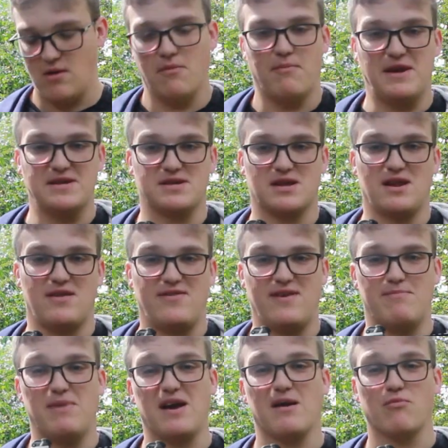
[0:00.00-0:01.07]
Basically the
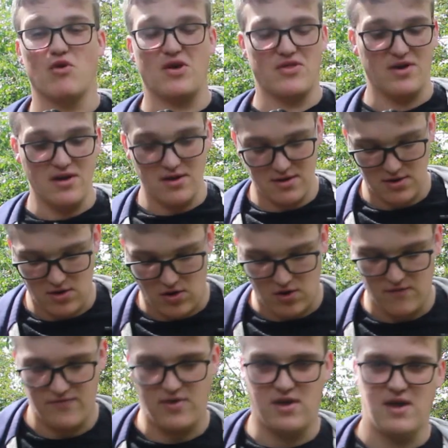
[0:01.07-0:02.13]
bigger brother
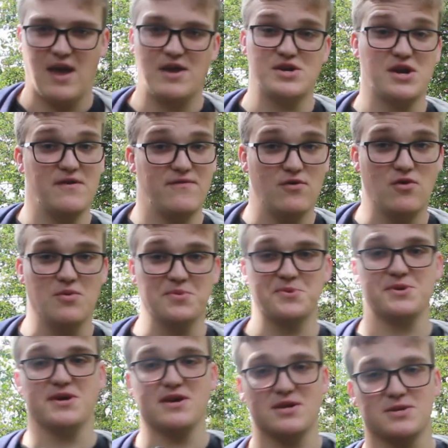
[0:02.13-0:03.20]
of the
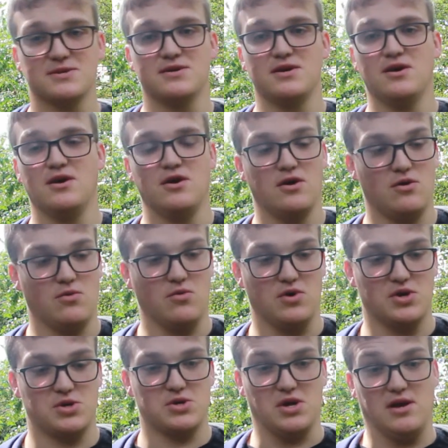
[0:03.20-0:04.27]
HK416,
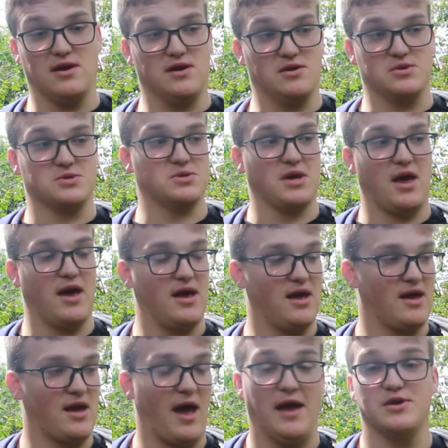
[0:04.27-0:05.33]
which is
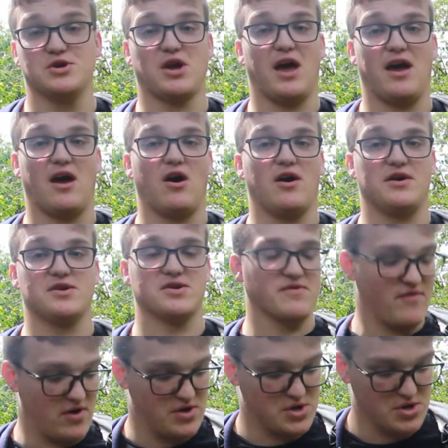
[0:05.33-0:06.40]
a HKized
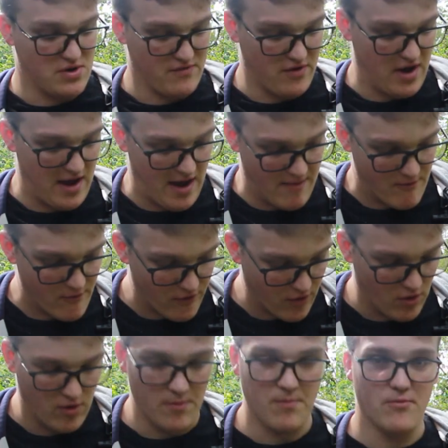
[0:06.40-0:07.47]
version of a
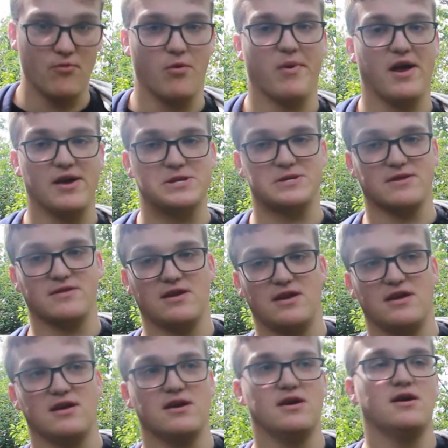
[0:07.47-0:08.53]
M4, replacing
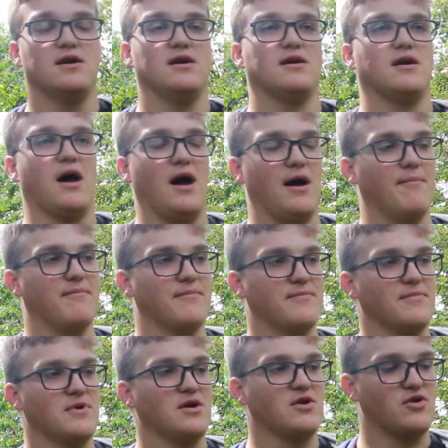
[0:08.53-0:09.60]
the
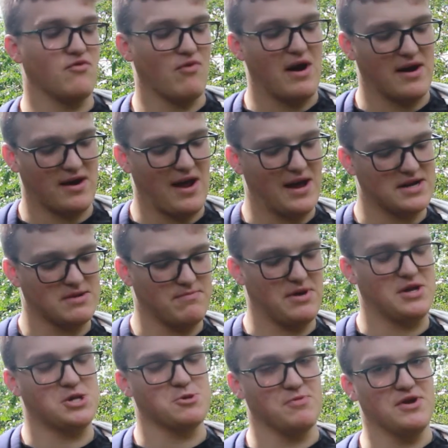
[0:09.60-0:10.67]
direct gas
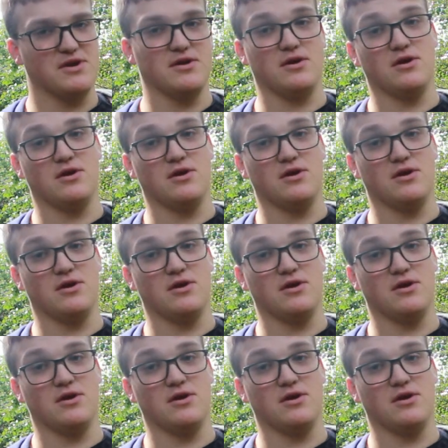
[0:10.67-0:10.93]
impingement.